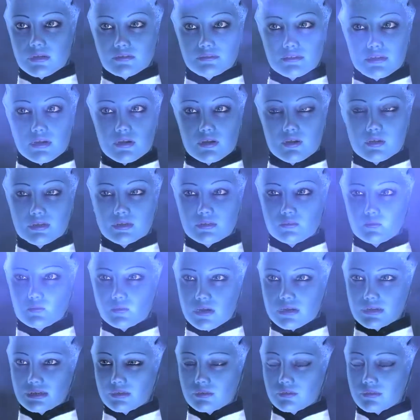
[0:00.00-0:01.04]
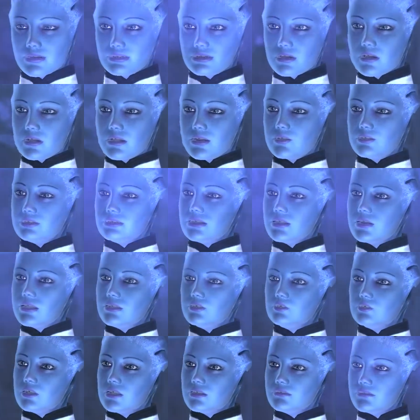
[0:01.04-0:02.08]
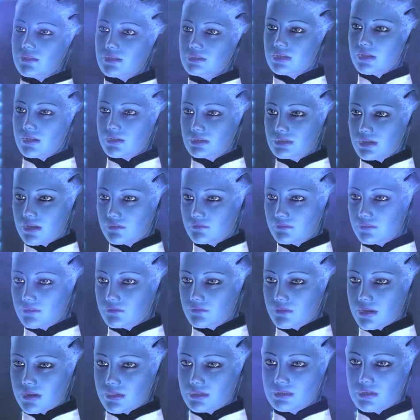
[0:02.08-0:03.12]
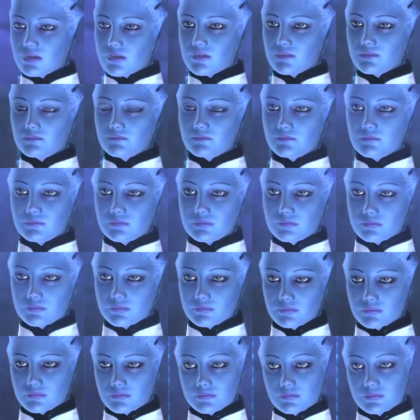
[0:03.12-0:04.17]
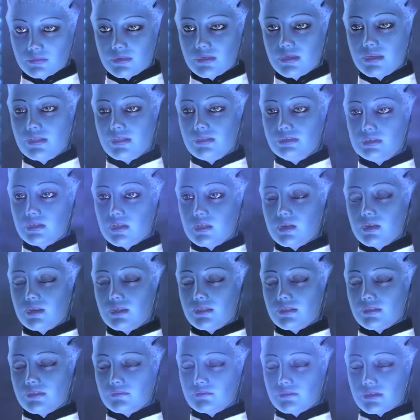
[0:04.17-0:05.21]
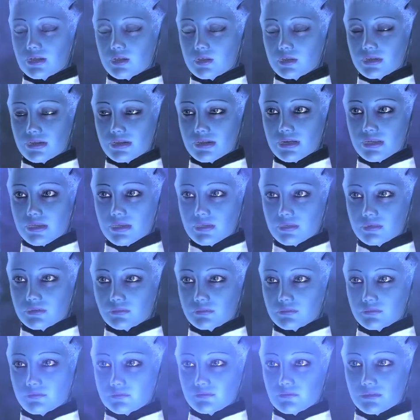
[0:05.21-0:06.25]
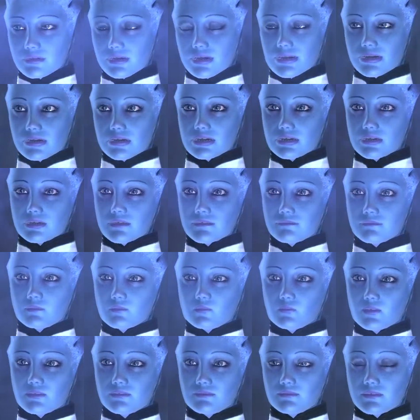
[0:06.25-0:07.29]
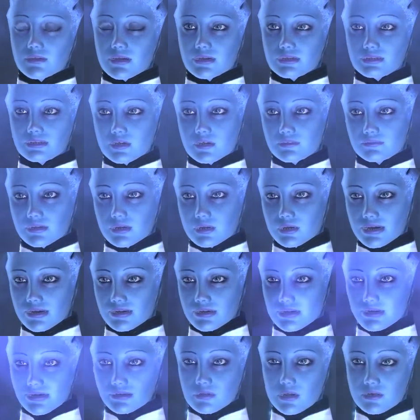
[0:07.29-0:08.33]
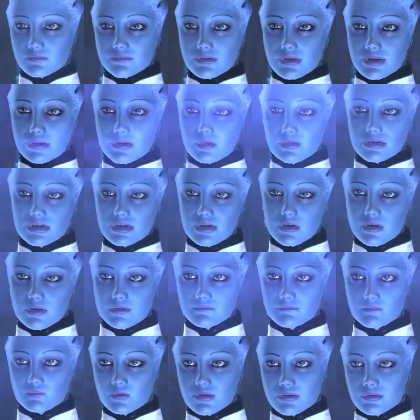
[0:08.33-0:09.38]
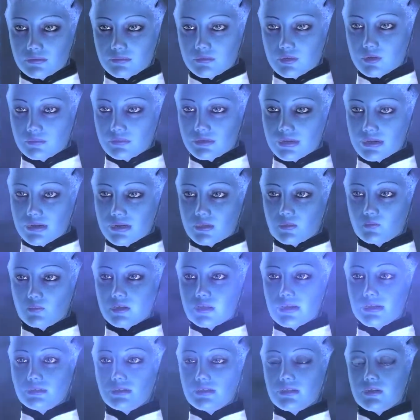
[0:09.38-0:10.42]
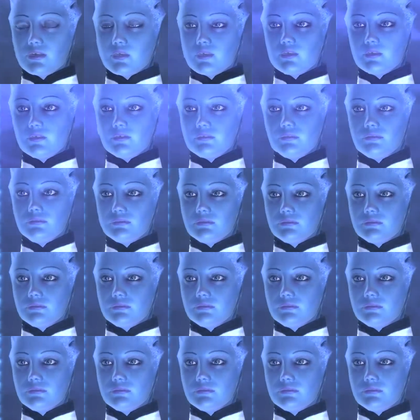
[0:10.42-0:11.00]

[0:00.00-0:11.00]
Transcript: Of course. What good is a hallucination if it can't offer false hope? Listen, if you're real, find some way past the barrier curtain. Find some way to deal with the Geth.